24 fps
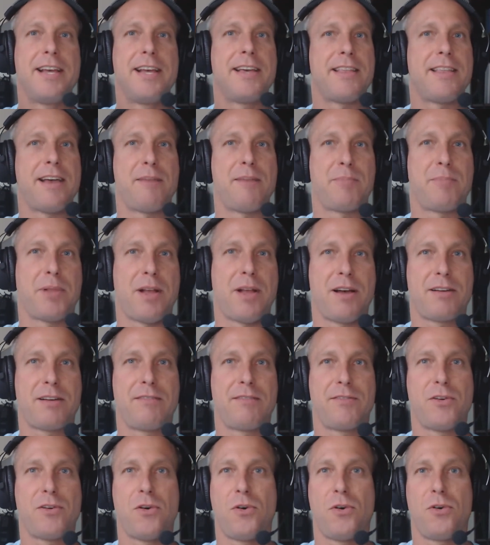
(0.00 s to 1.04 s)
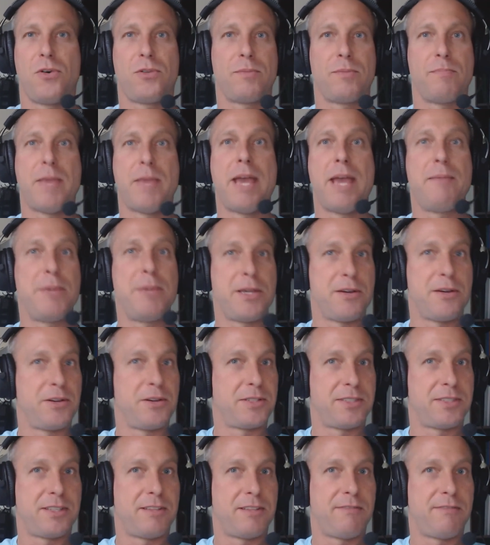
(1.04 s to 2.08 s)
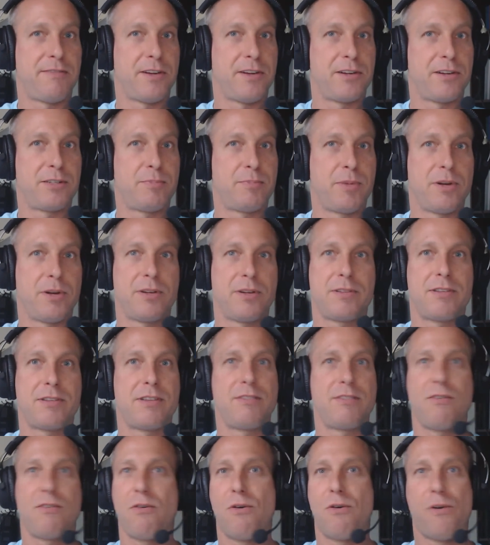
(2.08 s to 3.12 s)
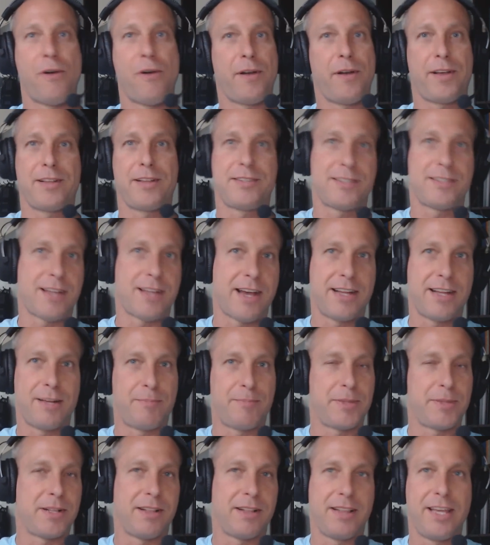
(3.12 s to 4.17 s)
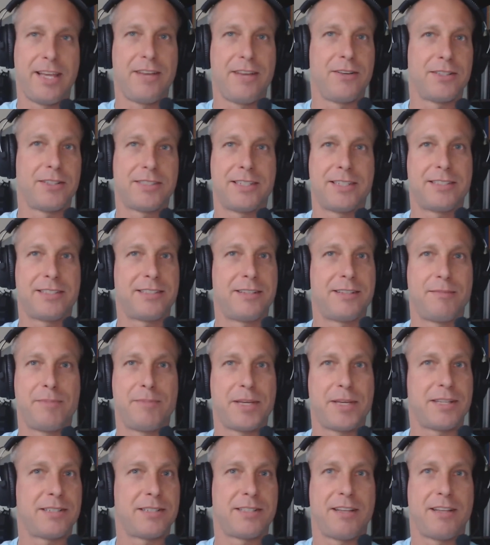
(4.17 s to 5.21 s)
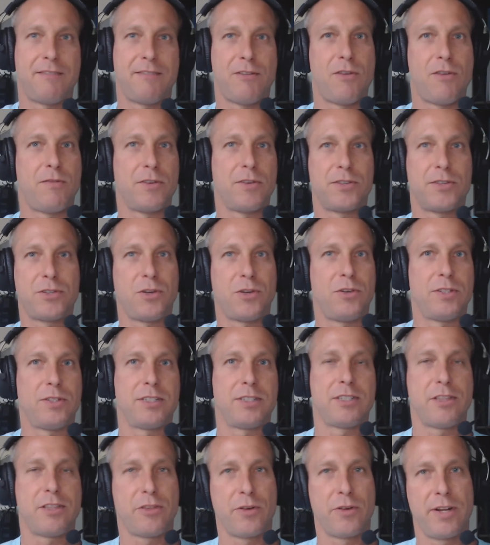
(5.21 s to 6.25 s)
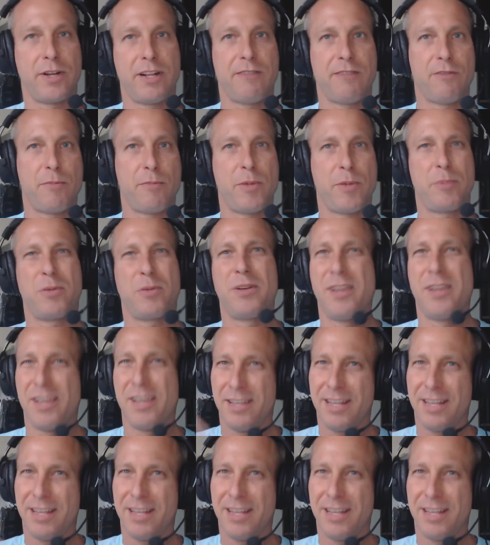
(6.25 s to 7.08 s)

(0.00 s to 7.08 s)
that block of gold maybe goes to the first person, or it gets tied up in the legal system because they've oversold it to 3 different people.